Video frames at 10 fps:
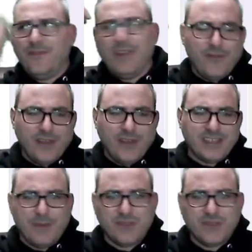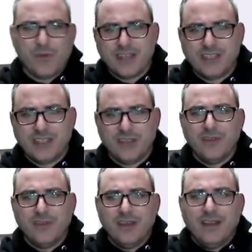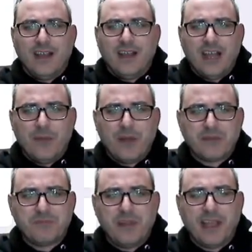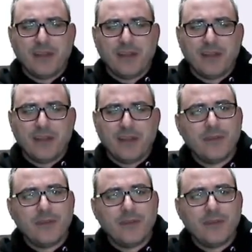video for examples 1 and 2 when I was playing around.